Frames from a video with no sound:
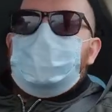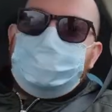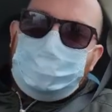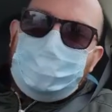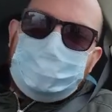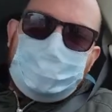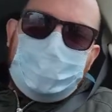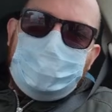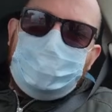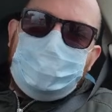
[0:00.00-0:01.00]
that's my
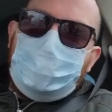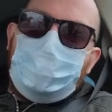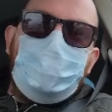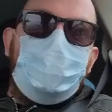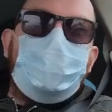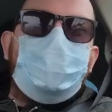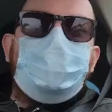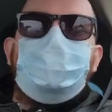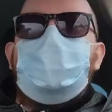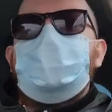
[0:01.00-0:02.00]
understanding, that they're not working at
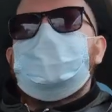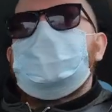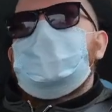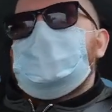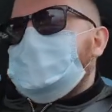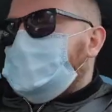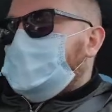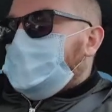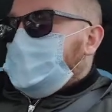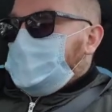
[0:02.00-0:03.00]
the minute.
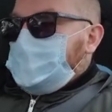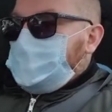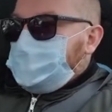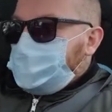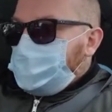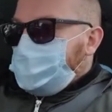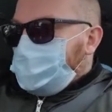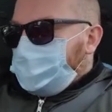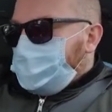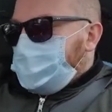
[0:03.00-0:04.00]
So there's
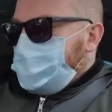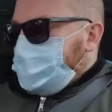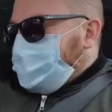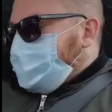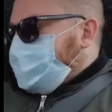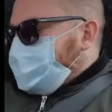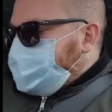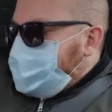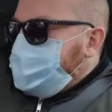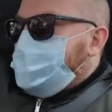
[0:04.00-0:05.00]
not really anybody
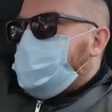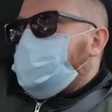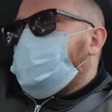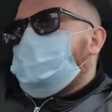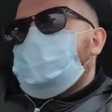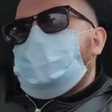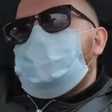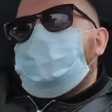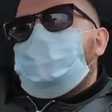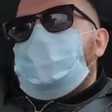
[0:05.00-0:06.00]
that's going to be
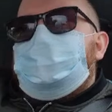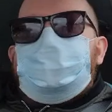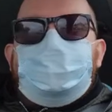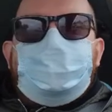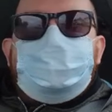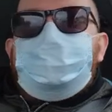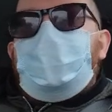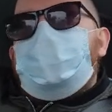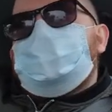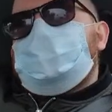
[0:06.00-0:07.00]
completely vetting it.
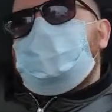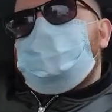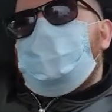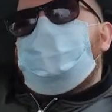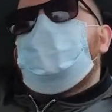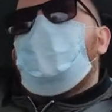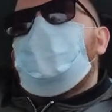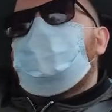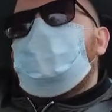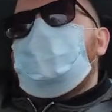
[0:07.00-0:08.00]
But if you
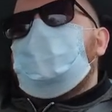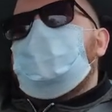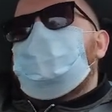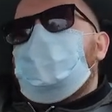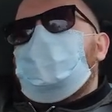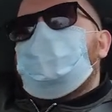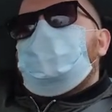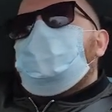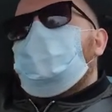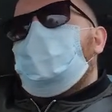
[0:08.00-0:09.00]
want to be, you know, if
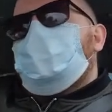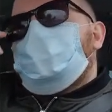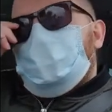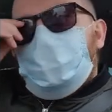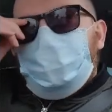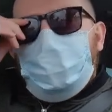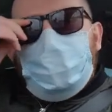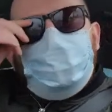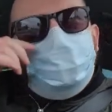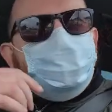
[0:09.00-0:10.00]
you want to do it, if you're
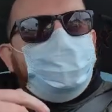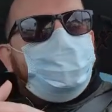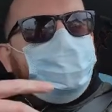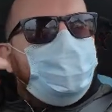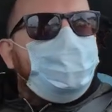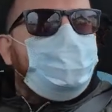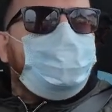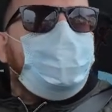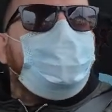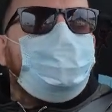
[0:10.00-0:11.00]
going to do it
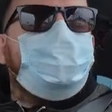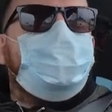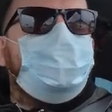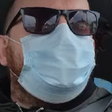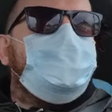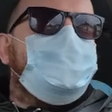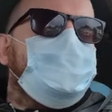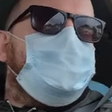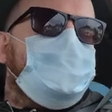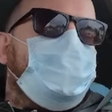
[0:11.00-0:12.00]
properly,
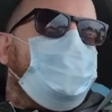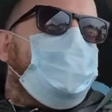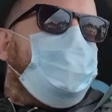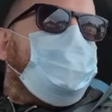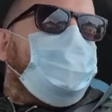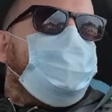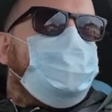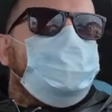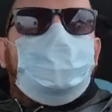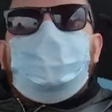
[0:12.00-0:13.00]
I
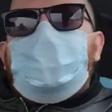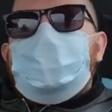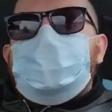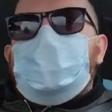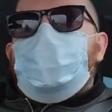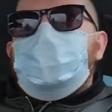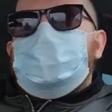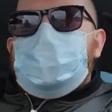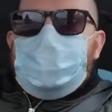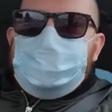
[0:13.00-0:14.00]
think it's only right to
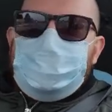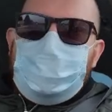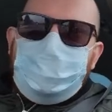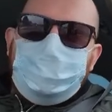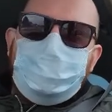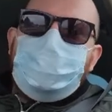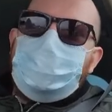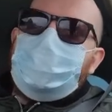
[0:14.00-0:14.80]
contact them,